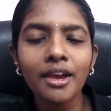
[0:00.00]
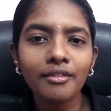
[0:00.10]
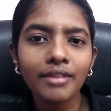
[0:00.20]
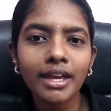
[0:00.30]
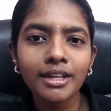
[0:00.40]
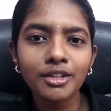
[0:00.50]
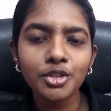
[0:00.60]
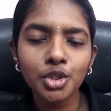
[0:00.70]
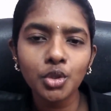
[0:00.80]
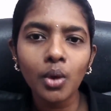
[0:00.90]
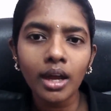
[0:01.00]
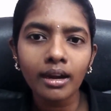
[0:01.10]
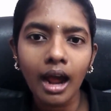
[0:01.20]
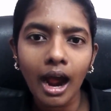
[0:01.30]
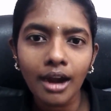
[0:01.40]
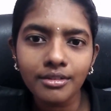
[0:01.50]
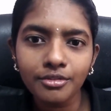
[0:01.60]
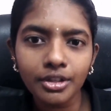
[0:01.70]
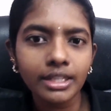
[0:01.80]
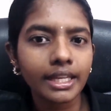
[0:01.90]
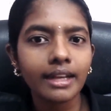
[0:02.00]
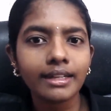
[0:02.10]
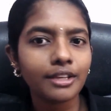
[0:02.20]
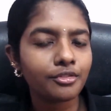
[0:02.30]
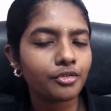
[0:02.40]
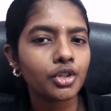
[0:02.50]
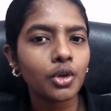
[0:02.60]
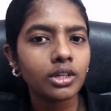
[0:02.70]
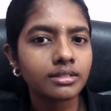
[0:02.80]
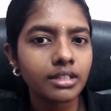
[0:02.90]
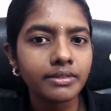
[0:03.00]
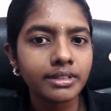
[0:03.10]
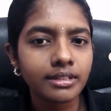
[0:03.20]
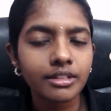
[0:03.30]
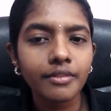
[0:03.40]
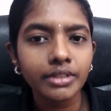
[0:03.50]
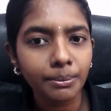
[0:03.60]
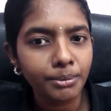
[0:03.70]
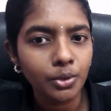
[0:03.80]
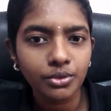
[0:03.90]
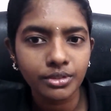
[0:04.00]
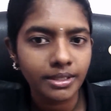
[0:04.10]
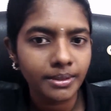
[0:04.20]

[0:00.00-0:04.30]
wherein you are advocating for your services with a POC.